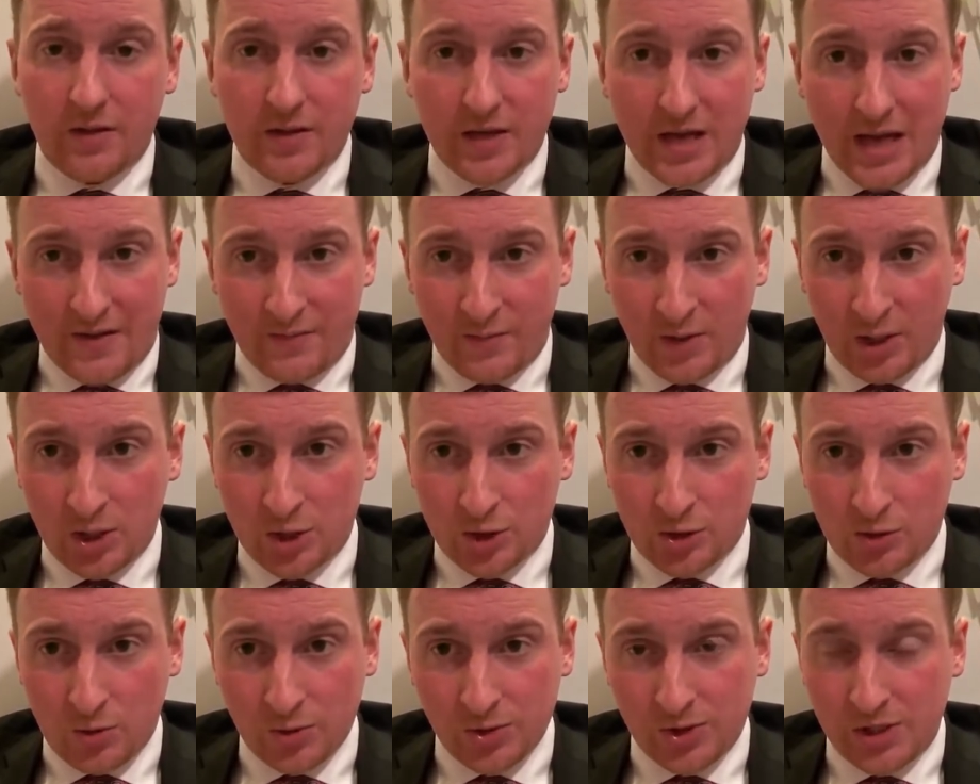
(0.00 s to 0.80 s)
The government
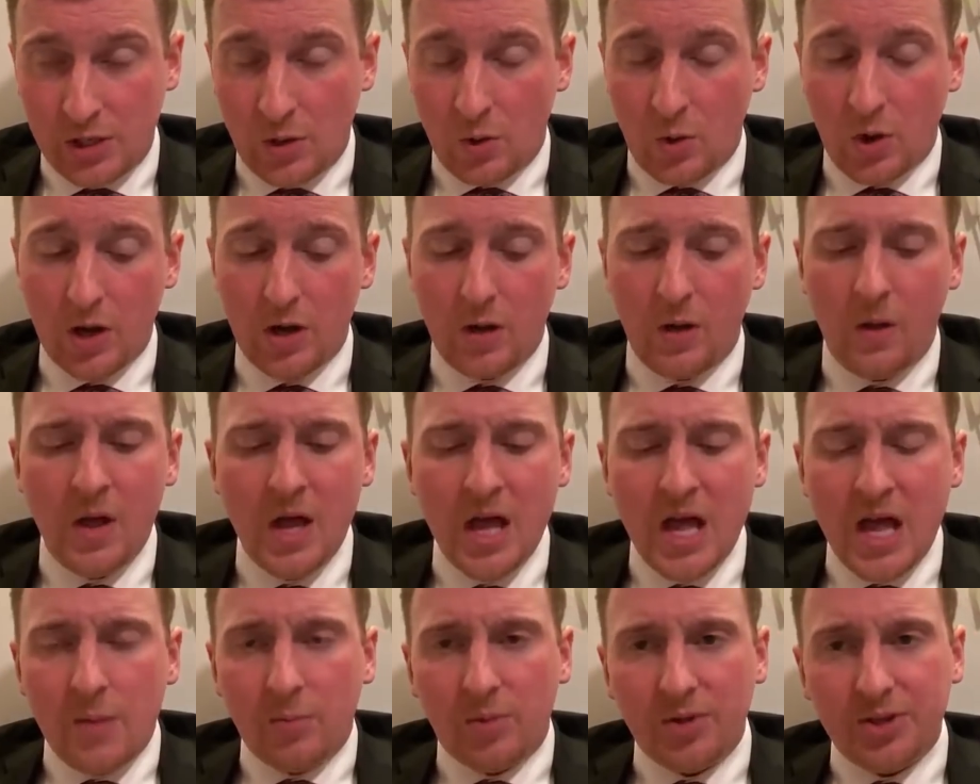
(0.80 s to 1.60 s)
controls the oil,
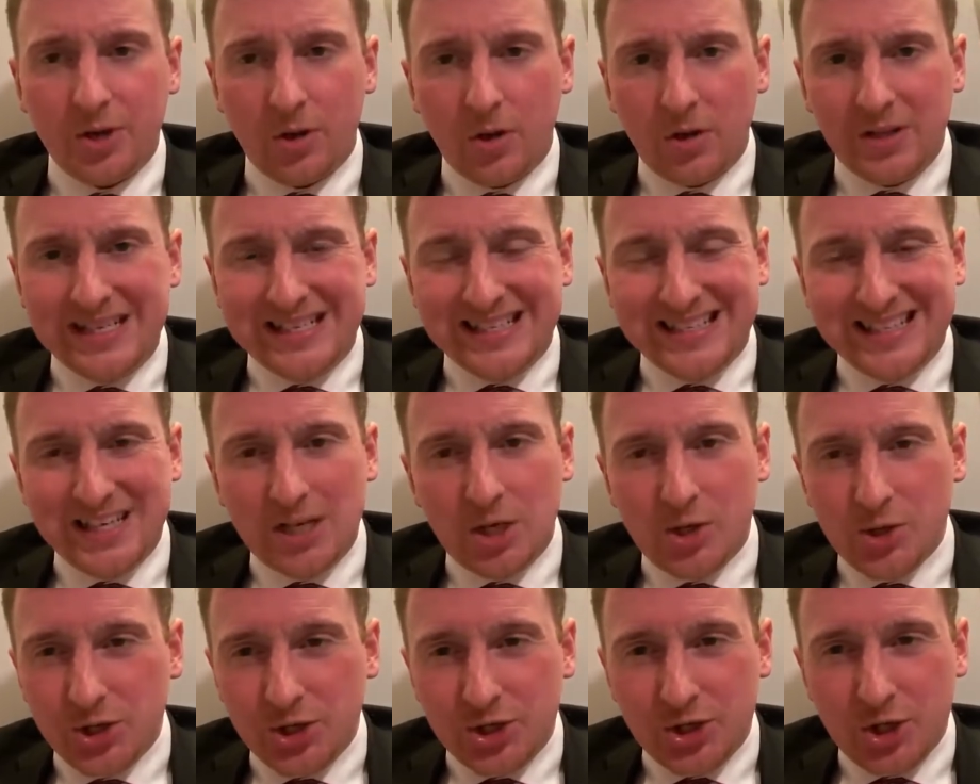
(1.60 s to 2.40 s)
but there are these
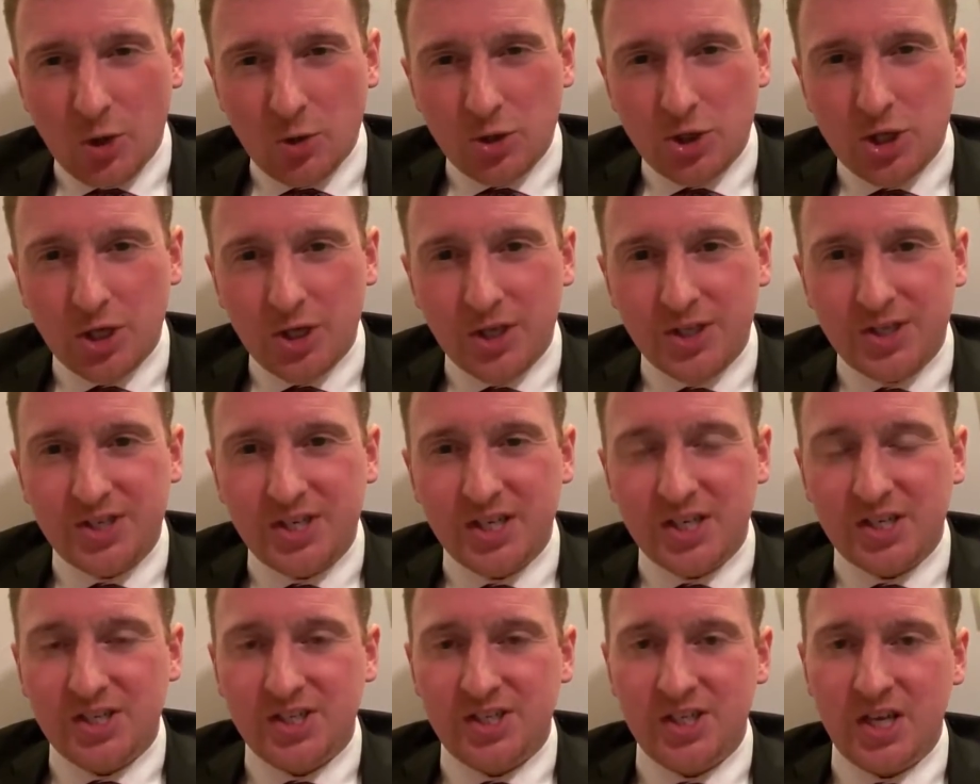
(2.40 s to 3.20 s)
little
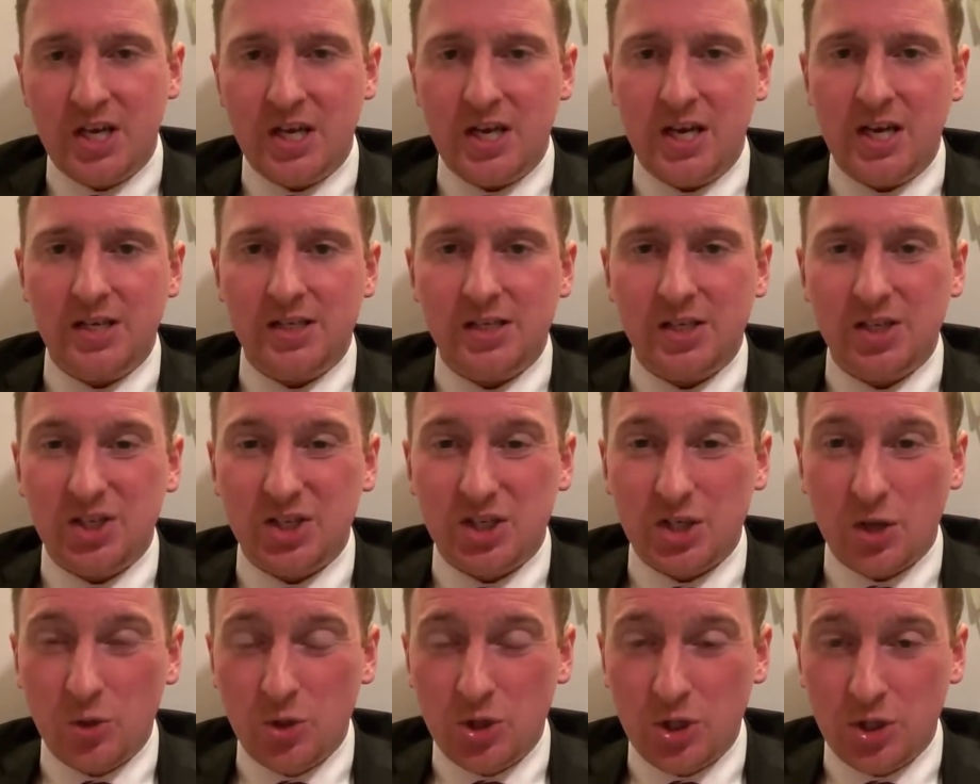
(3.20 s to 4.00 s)
socialistic cities and
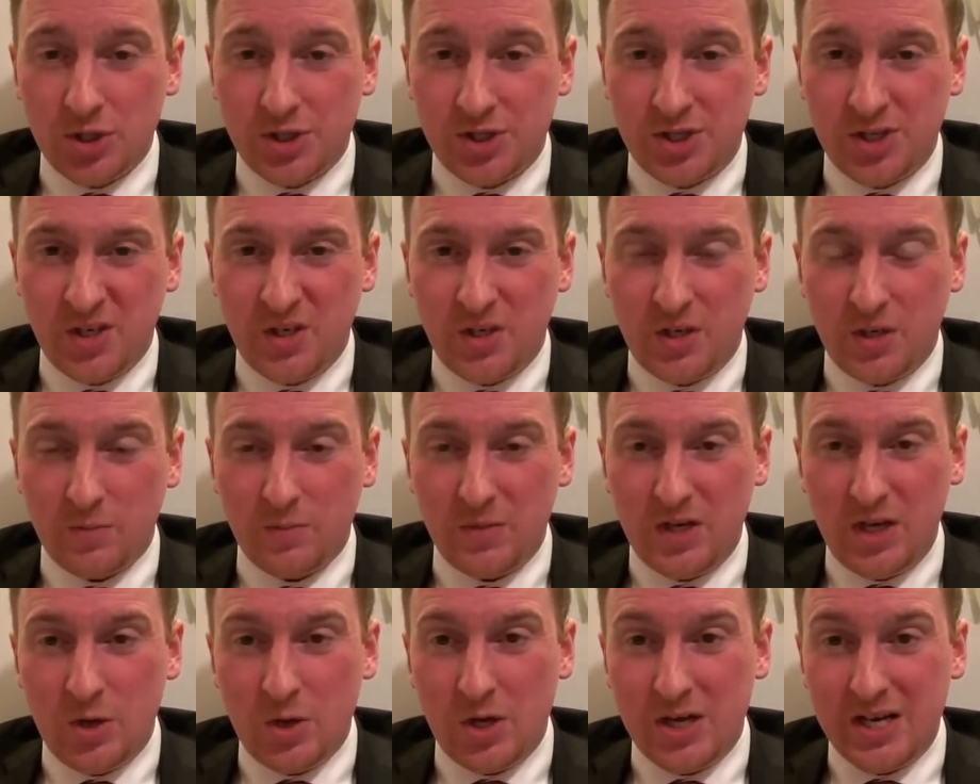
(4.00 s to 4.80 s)
socialistic
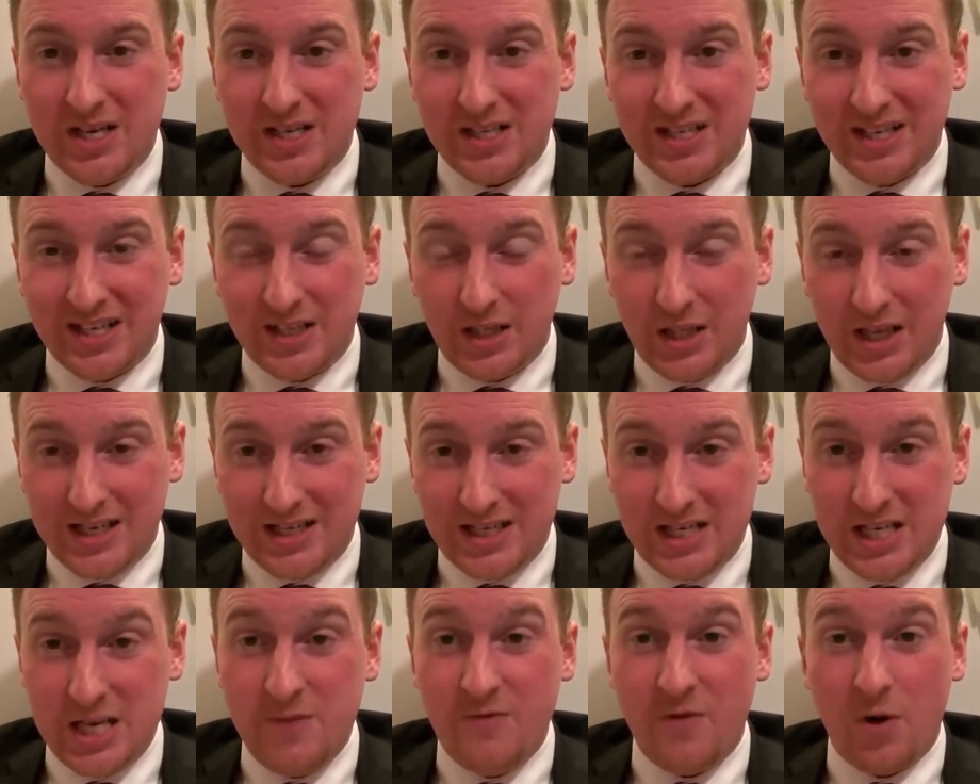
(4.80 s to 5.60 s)
communities and
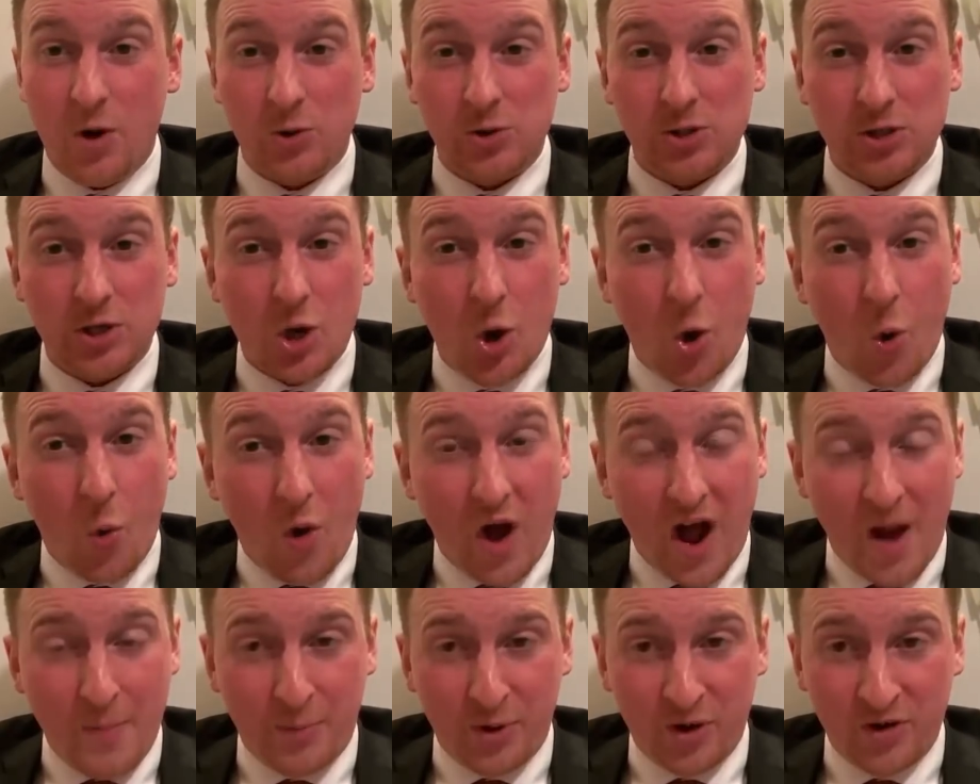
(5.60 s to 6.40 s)
colectivos and
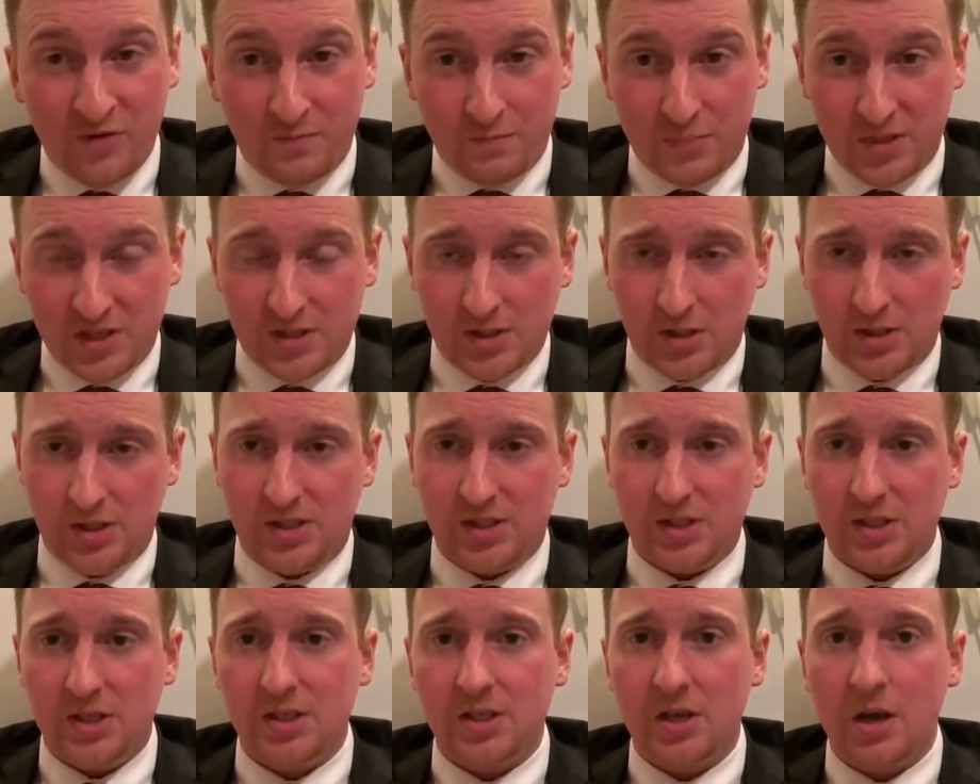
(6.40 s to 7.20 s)
cooperative
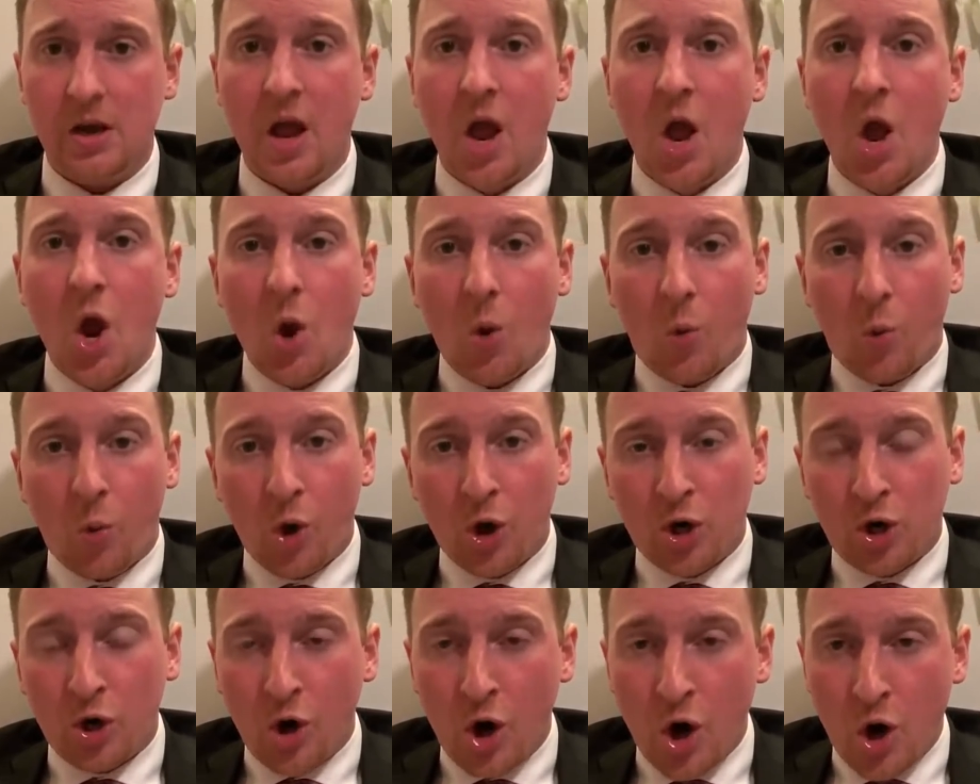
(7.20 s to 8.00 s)
businesses and
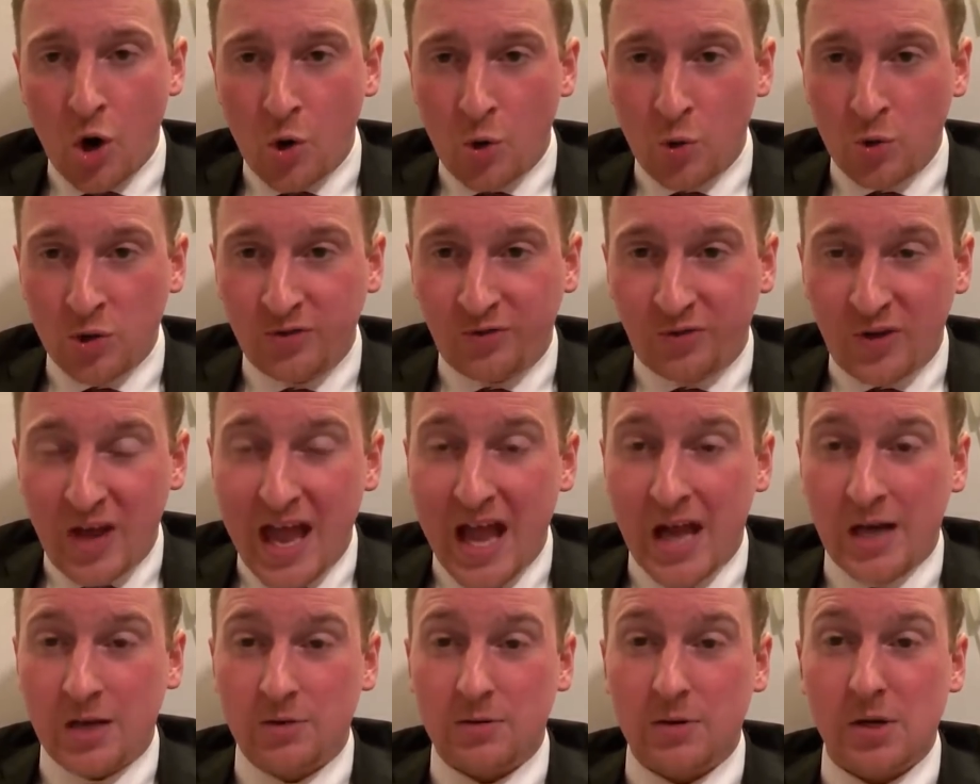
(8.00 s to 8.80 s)
worker-owned
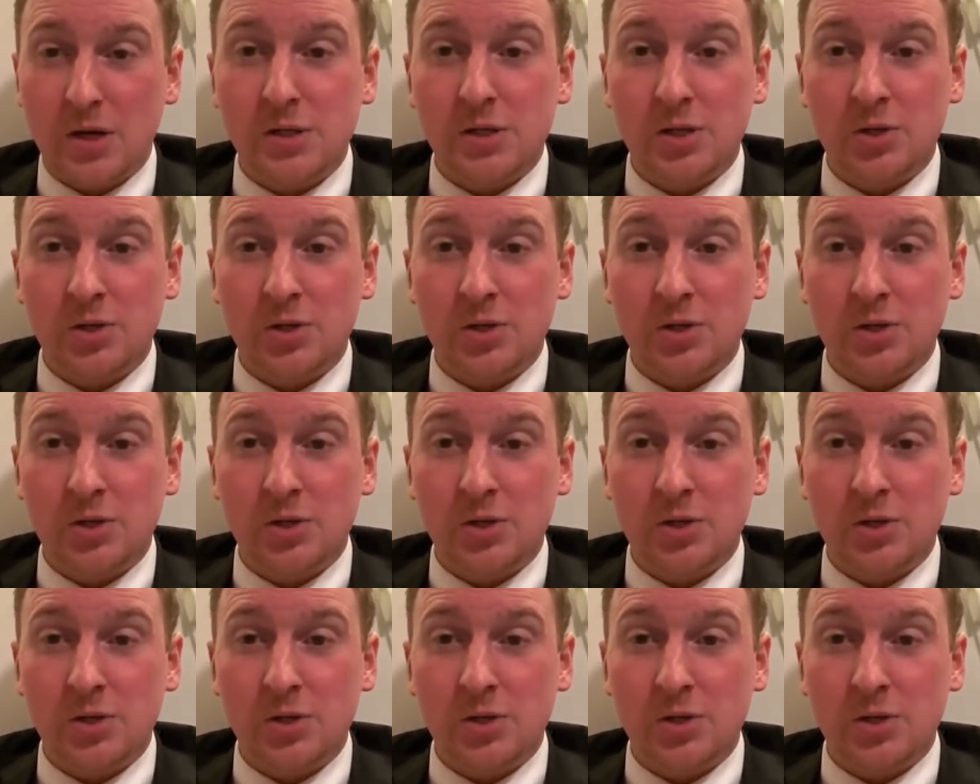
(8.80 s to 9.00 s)
factories.